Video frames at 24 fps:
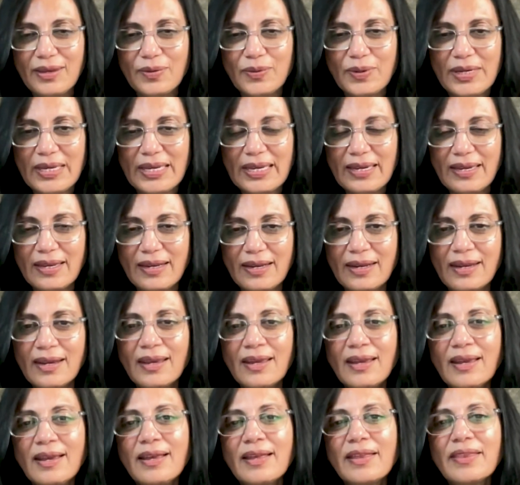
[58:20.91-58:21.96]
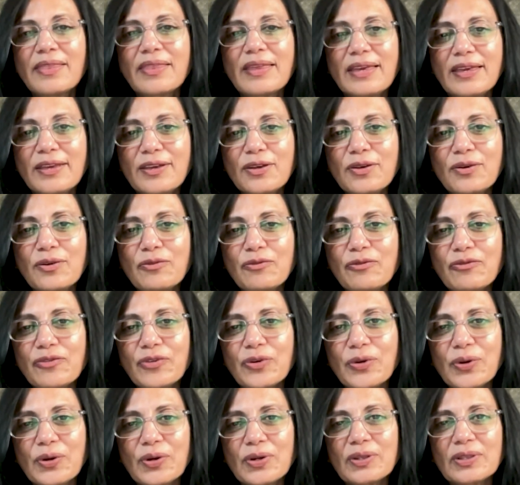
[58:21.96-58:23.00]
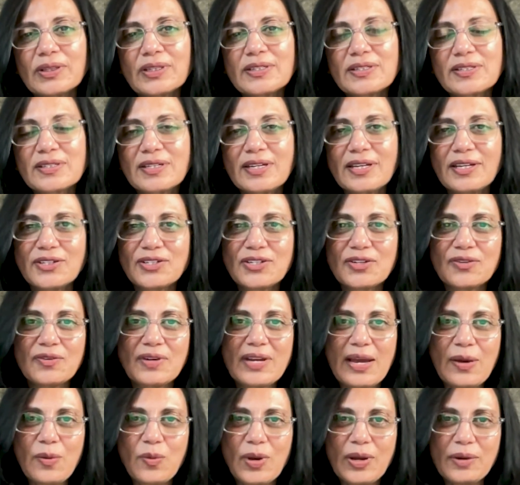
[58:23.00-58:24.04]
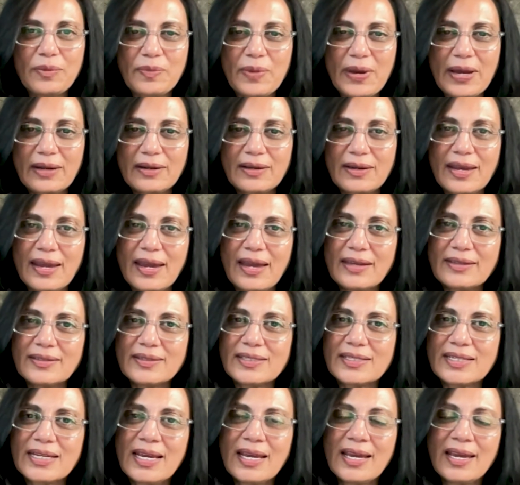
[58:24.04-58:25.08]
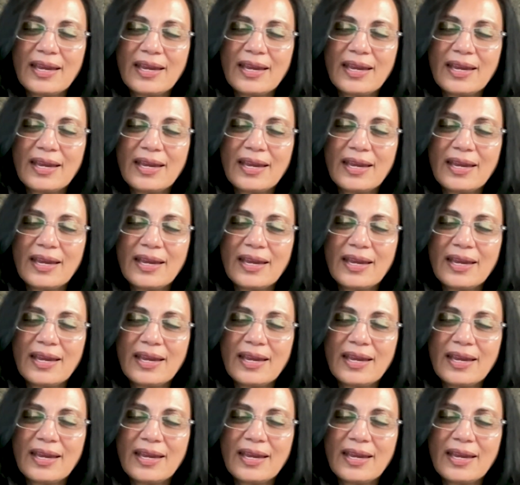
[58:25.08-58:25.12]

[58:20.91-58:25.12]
you again. Thank you for listening to Now What podcast.